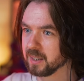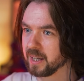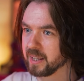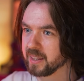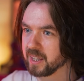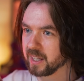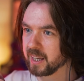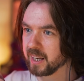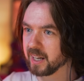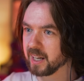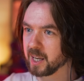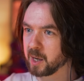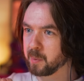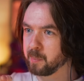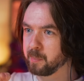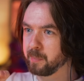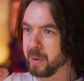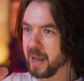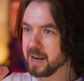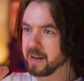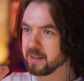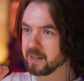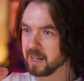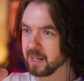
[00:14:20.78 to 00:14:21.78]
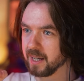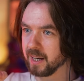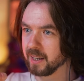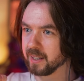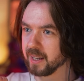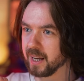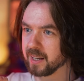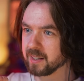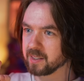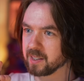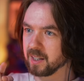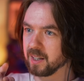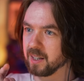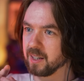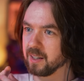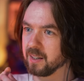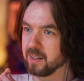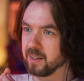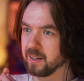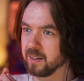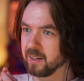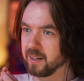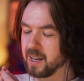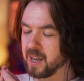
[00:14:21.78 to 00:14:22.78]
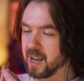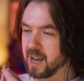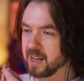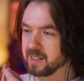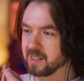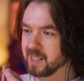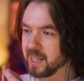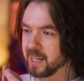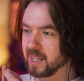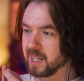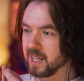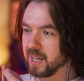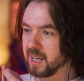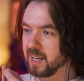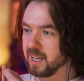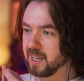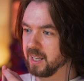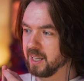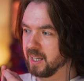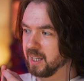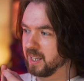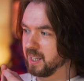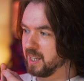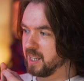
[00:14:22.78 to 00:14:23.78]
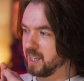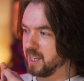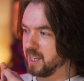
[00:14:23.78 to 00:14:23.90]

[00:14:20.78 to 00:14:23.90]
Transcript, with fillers: And they can like bend it and it has like a